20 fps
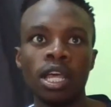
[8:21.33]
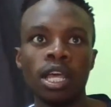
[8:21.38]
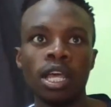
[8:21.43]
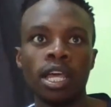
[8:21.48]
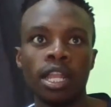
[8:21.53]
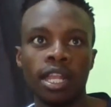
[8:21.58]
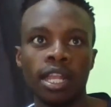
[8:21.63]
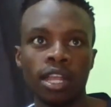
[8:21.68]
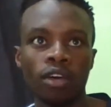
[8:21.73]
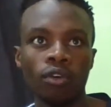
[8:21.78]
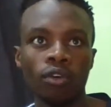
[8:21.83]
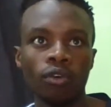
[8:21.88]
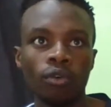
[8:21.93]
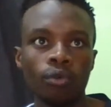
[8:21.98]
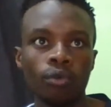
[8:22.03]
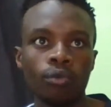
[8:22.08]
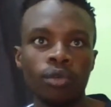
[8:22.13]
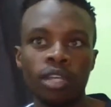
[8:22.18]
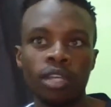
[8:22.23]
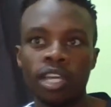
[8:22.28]
Now
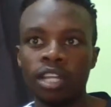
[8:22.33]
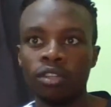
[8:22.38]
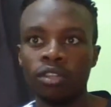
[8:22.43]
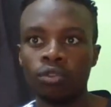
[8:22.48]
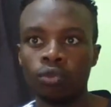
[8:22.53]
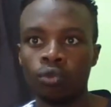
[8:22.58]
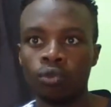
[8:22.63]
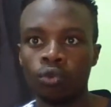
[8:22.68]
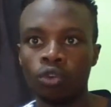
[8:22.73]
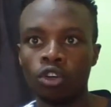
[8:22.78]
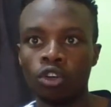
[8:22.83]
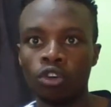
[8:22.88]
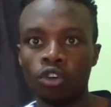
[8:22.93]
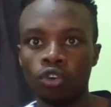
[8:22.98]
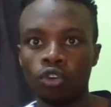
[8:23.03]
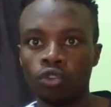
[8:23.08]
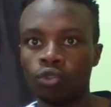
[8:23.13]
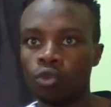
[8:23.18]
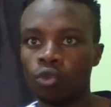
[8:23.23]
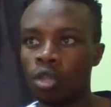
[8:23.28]
we had to go
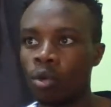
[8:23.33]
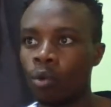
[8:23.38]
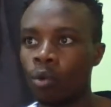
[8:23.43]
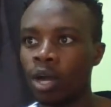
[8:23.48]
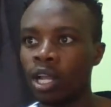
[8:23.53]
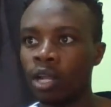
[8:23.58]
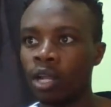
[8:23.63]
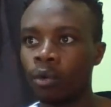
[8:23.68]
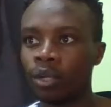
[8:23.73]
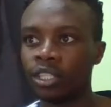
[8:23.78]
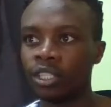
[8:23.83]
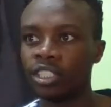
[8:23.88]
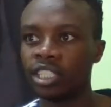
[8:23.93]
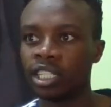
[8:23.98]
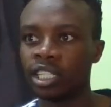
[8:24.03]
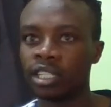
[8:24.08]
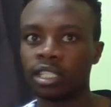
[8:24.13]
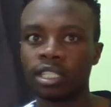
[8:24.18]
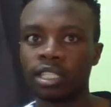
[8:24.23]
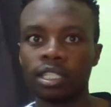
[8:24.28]
to the 1 hour chart.
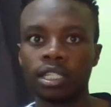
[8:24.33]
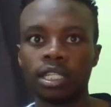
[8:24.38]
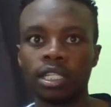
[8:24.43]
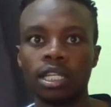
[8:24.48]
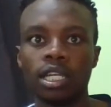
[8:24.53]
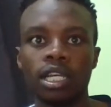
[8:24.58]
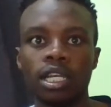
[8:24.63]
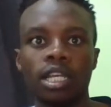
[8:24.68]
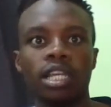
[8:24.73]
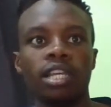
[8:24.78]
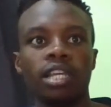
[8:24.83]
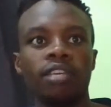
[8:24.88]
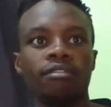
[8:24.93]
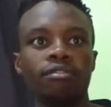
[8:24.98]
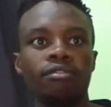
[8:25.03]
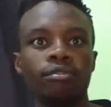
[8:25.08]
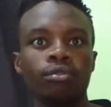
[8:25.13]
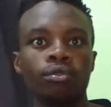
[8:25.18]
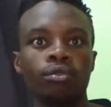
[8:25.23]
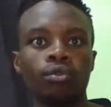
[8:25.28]
If
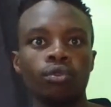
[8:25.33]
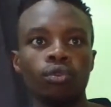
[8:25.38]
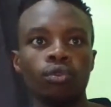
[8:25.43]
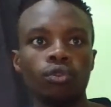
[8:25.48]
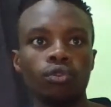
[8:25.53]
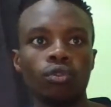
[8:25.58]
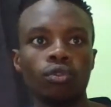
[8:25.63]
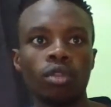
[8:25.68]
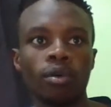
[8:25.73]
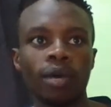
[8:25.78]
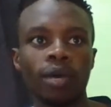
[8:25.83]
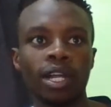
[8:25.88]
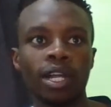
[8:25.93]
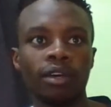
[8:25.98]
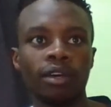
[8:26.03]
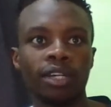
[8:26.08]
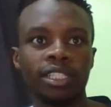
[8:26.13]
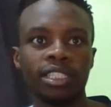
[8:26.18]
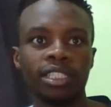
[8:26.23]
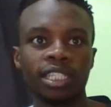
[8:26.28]
you look to the 1
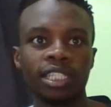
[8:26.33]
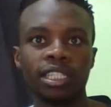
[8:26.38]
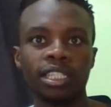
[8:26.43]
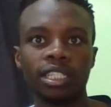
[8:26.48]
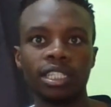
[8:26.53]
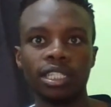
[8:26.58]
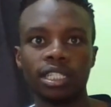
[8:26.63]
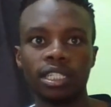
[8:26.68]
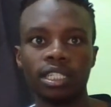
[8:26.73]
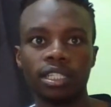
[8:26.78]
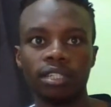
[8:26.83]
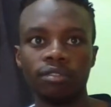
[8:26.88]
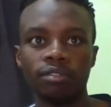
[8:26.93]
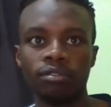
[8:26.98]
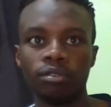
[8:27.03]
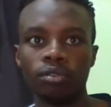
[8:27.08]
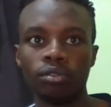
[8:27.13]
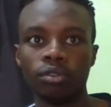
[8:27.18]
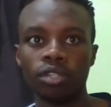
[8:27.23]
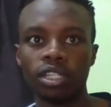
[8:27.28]
hour chart, if you
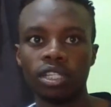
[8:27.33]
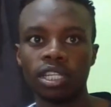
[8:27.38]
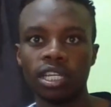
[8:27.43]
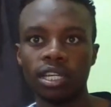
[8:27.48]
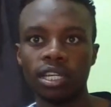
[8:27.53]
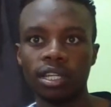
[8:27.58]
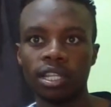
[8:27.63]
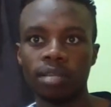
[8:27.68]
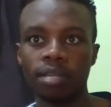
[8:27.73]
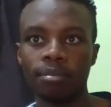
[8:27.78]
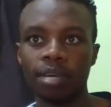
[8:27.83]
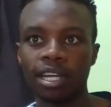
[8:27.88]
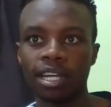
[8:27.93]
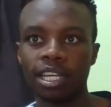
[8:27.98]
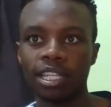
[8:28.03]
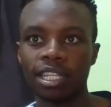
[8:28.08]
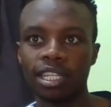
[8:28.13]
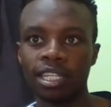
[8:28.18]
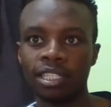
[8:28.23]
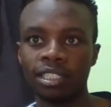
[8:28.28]
look here, the
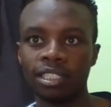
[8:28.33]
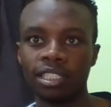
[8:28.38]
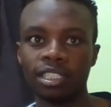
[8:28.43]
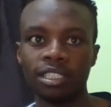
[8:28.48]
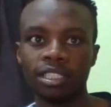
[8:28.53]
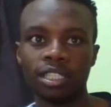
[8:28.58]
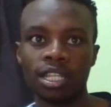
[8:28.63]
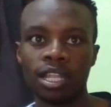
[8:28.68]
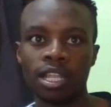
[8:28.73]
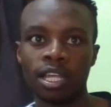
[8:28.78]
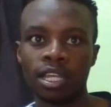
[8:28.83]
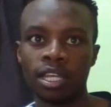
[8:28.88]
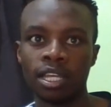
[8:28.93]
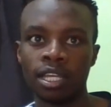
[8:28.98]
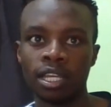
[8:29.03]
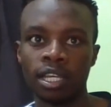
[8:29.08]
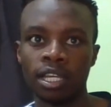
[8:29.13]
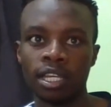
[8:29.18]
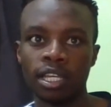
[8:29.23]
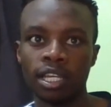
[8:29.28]
market had changed
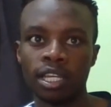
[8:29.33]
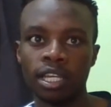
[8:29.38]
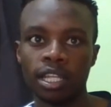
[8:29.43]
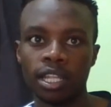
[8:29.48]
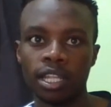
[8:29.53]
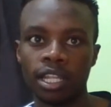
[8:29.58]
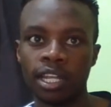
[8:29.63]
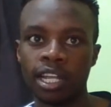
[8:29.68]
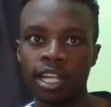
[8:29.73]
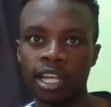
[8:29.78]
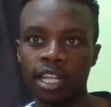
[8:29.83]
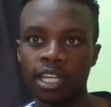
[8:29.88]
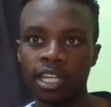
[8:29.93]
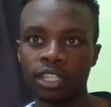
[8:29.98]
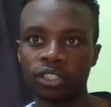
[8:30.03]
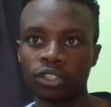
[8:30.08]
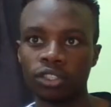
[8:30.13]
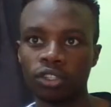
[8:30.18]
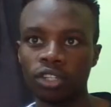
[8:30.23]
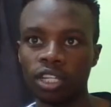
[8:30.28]
the
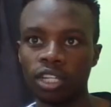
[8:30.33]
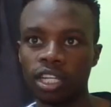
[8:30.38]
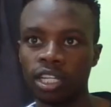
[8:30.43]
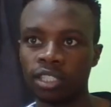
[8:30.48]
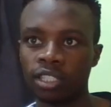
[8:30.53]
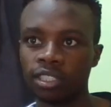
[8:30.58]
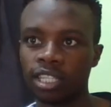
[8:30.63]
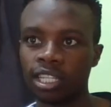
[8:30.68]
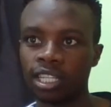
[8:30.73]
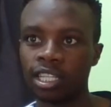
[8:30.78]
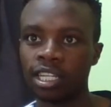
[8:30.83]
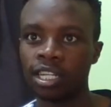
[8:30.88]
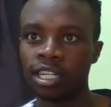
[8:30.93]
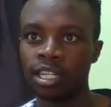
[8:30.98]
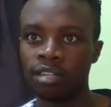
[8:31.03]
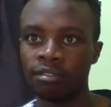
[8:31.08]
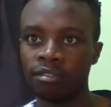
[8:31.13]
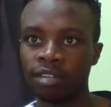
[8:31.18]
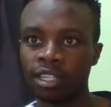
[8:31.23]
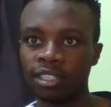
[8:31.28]
direction and started
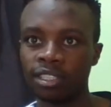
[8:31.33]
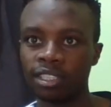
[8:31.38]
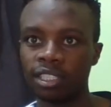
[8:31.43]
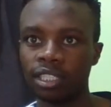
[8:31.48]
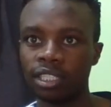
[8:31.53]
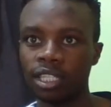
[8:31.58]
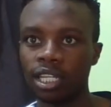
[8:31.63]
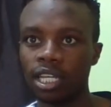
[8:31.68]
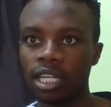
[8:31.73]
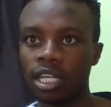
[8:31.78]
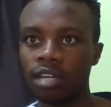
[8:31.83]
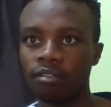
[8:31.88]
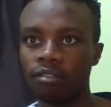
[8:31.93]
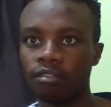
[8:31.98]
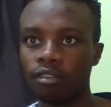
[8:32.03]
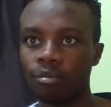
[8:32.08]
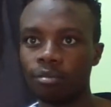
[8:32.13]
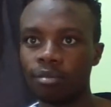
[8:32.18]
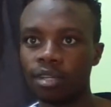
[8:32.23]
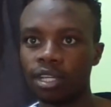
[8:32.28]
reversing,
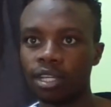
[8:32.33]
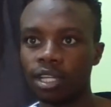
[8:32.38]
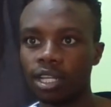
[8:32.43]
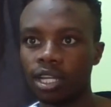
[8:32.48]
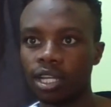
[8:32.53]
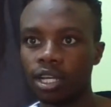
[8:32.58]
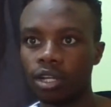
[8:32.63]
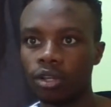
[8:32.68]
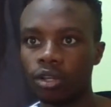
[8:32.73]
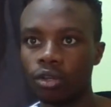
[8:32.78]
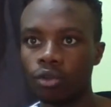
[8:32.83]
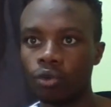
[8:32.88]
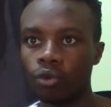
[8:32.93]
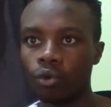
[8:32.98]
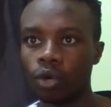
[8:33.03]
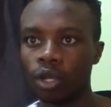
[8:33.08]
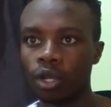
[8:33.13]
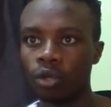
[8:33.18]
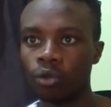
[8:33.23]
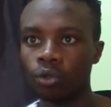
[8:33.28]
forming
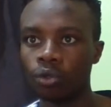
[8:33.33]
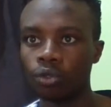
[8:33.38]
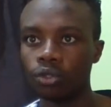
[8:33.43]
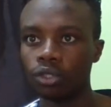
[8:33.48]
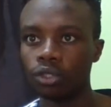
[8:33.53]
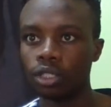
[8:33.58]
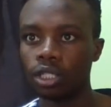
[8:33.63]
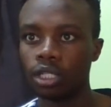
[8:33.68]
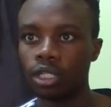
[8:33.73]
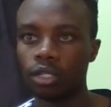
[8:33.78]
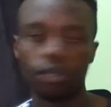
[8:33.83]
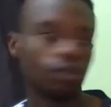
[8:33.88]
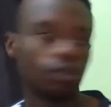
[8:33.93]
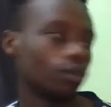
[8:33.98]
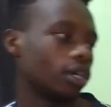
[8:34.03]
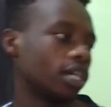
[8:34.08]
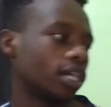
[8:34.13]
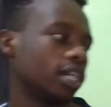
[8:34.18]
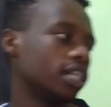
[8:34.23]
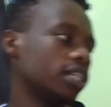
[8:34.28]
lower lows,
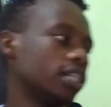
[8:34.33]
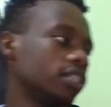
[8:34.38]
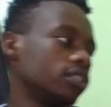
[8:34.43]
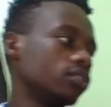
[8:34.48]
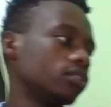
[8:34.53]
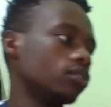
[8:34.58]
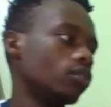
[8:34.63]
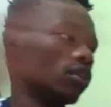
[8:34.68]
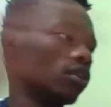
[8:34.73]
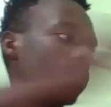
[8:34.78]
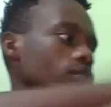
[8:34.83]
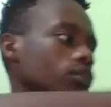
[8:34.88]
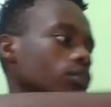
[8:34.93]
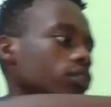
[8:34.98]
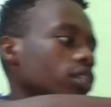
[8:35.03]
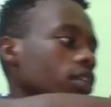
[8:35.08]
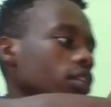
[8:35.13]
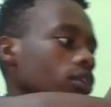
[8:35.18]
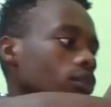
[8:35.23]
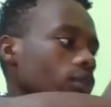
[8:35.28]
lower highs, lower lows,
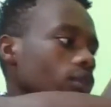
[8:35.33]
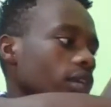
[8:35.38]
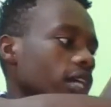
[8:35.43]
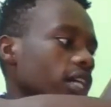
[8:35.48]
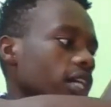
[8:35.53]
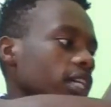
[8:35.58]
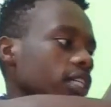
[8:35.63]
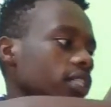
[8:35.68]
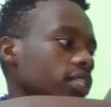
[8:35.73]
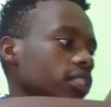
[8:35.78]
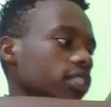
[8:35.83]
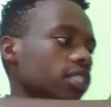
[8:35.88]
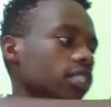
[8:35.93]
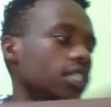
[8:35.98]
and lower highs.